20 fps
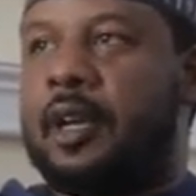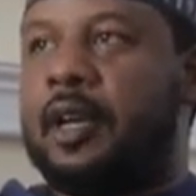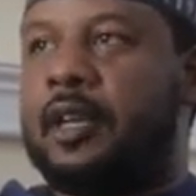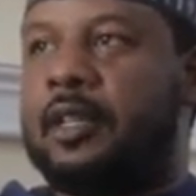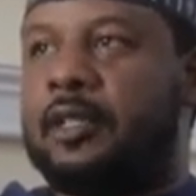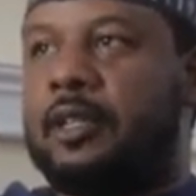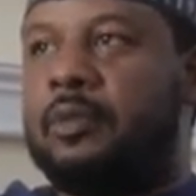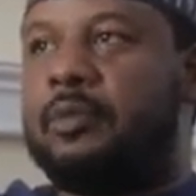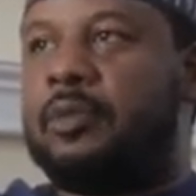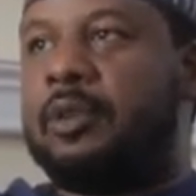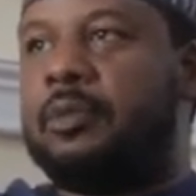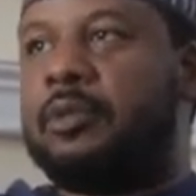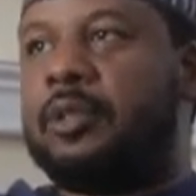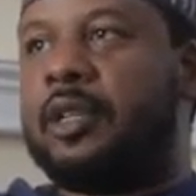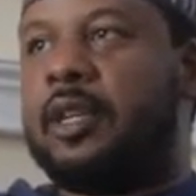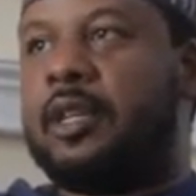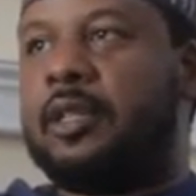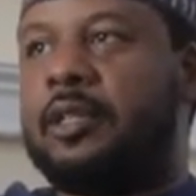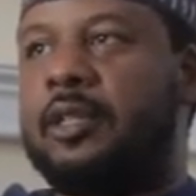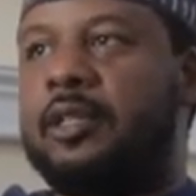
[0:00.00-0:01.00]
symptoms
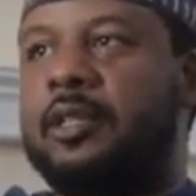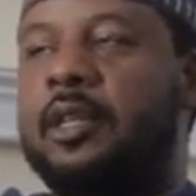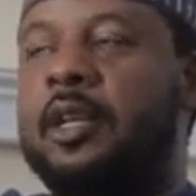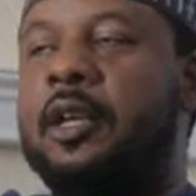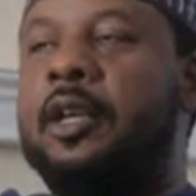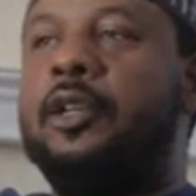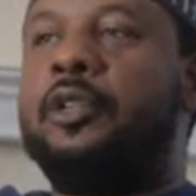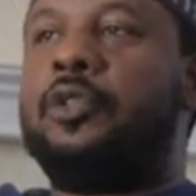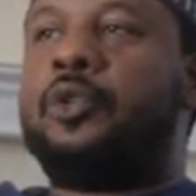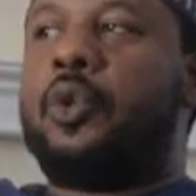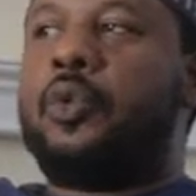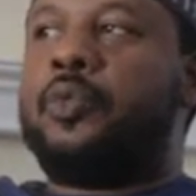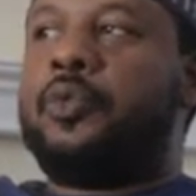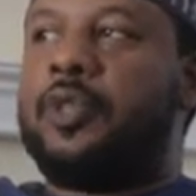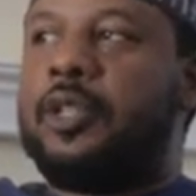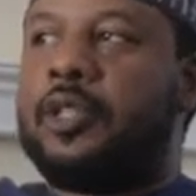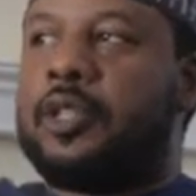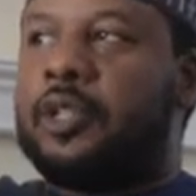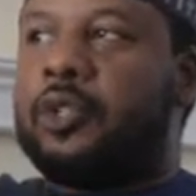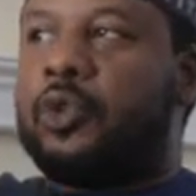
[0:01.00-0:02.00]
cases. So
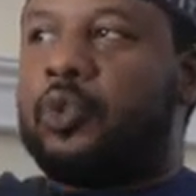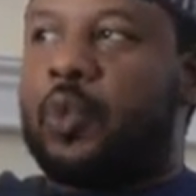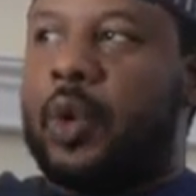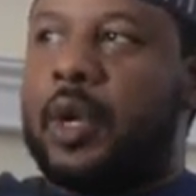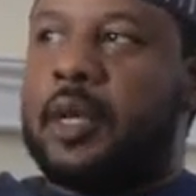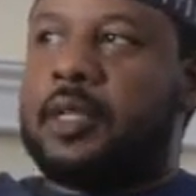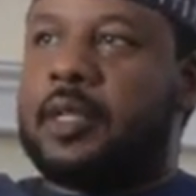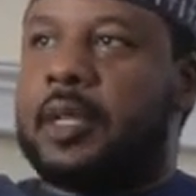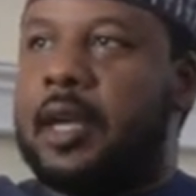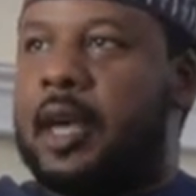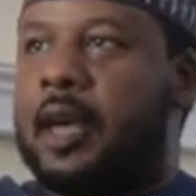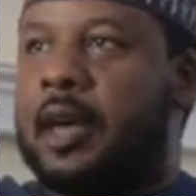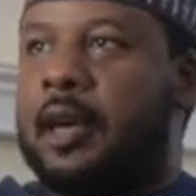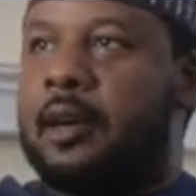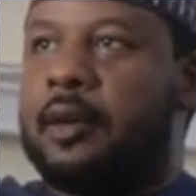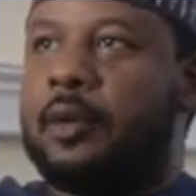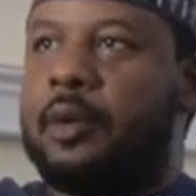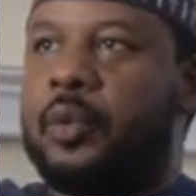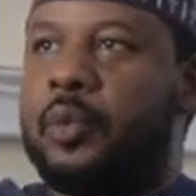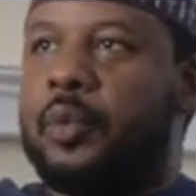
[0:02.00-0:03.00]
this is what
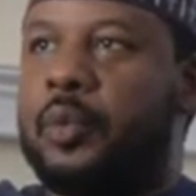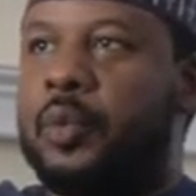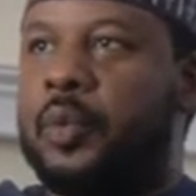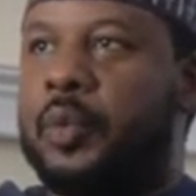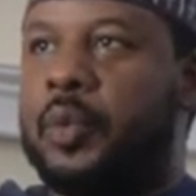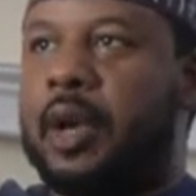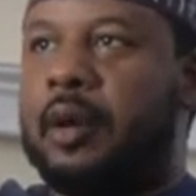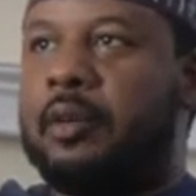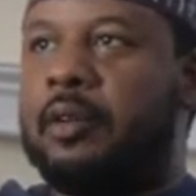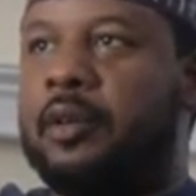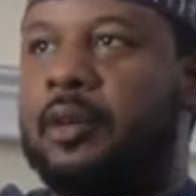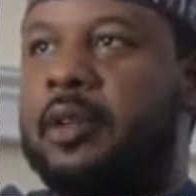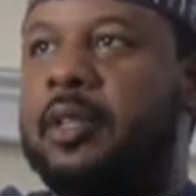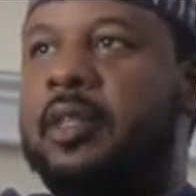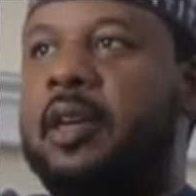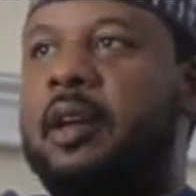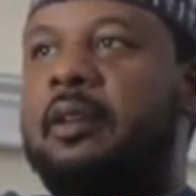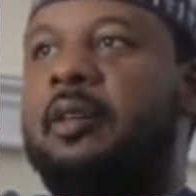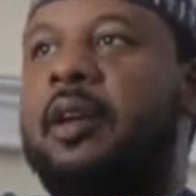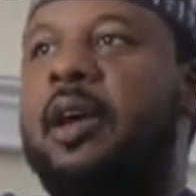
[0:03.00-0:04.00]
we have done in
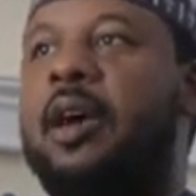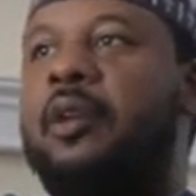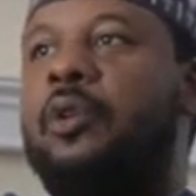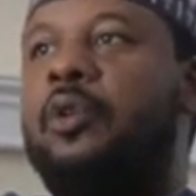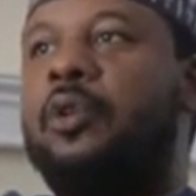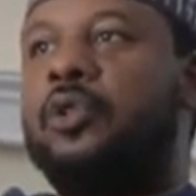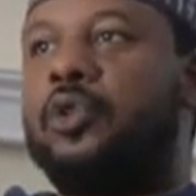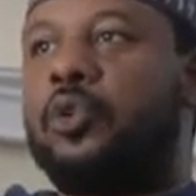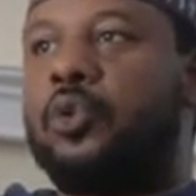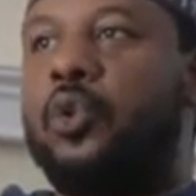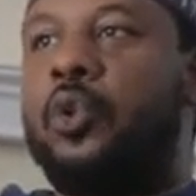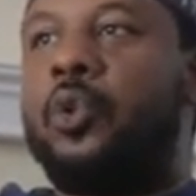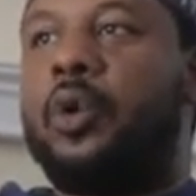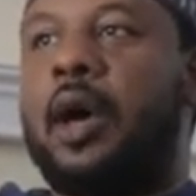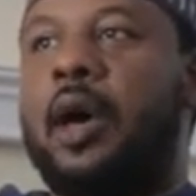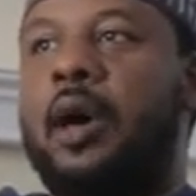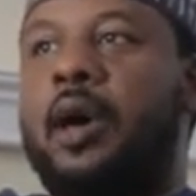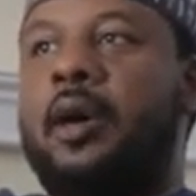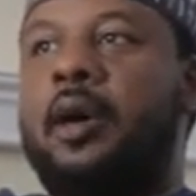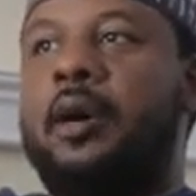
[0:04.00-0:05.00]
that regard. Also,
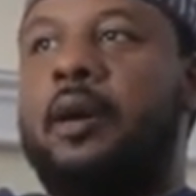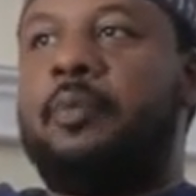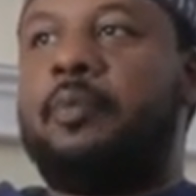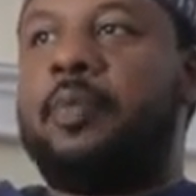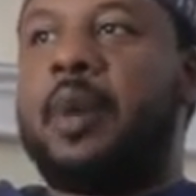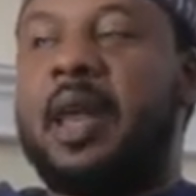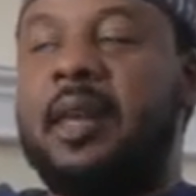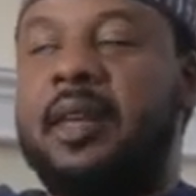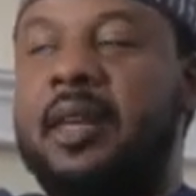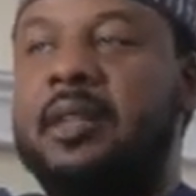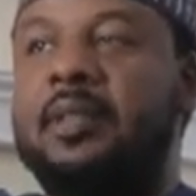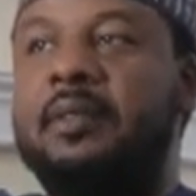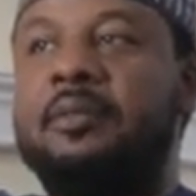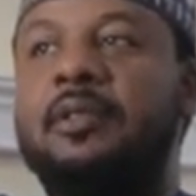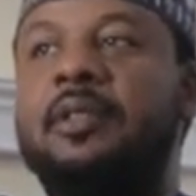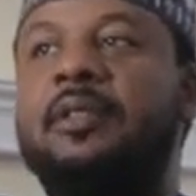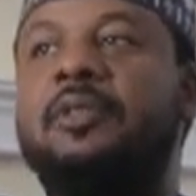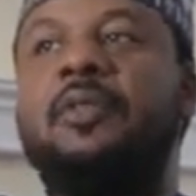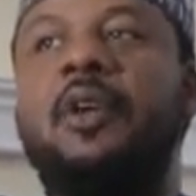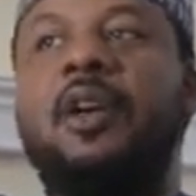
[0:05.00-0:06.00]
palliatives
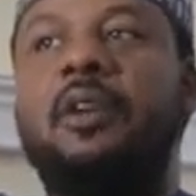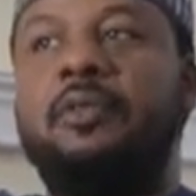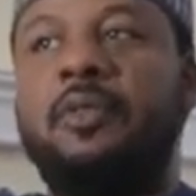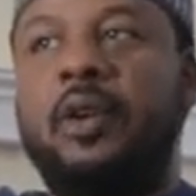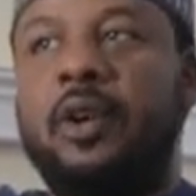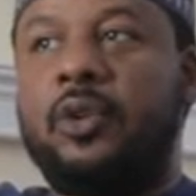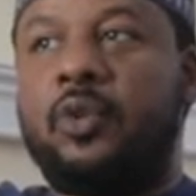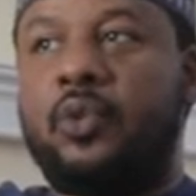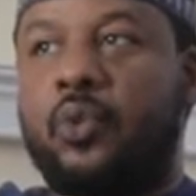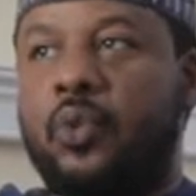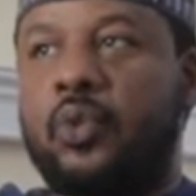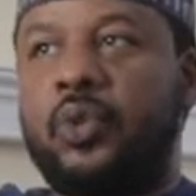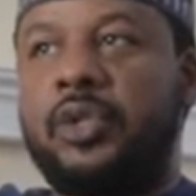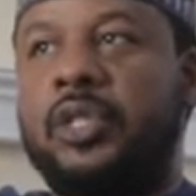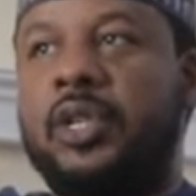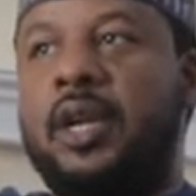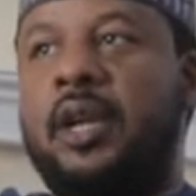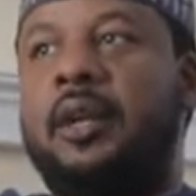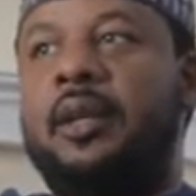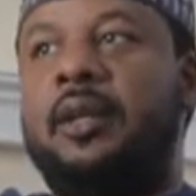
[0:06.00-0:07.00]
is very, very
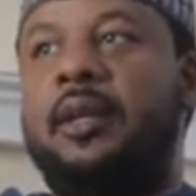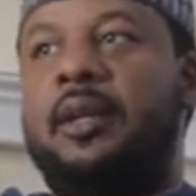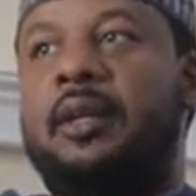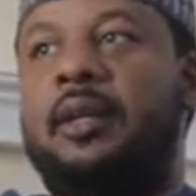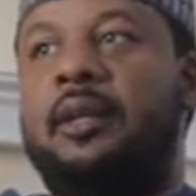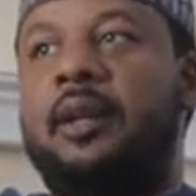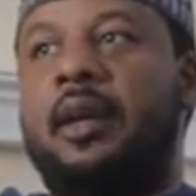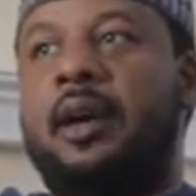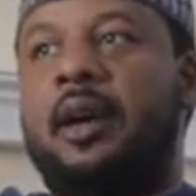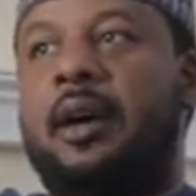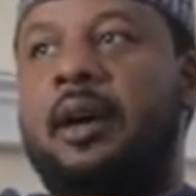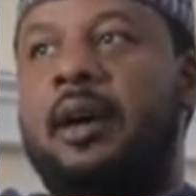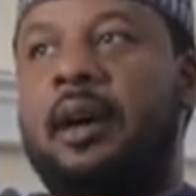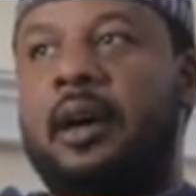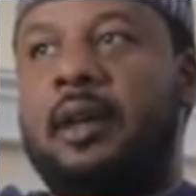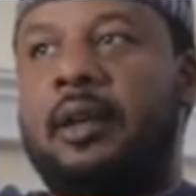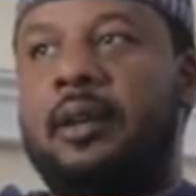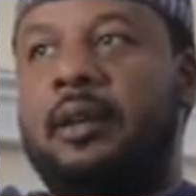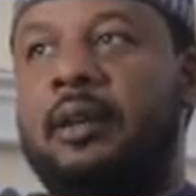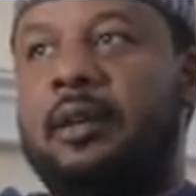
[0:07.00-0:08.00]
crucial in
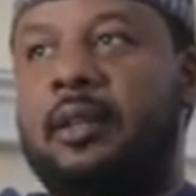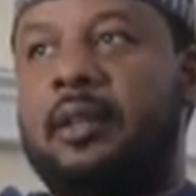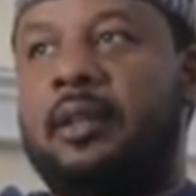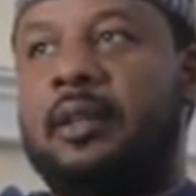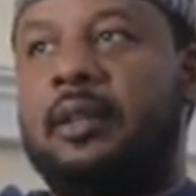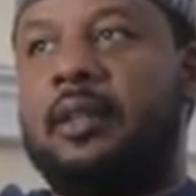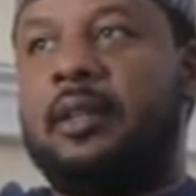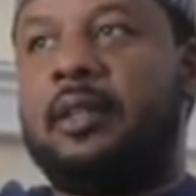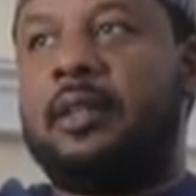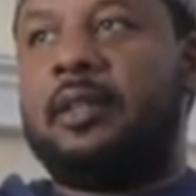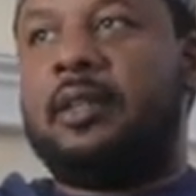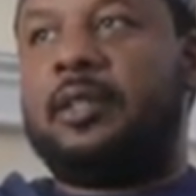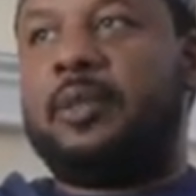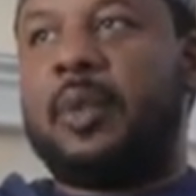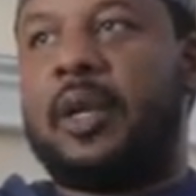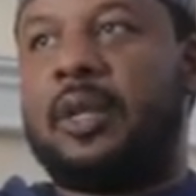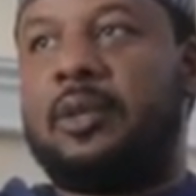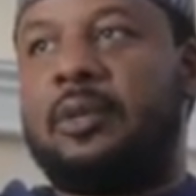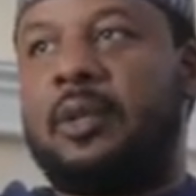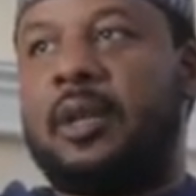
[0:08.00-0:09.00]
this
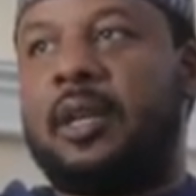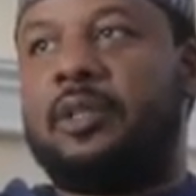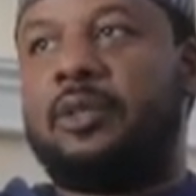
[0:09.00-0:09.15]
particular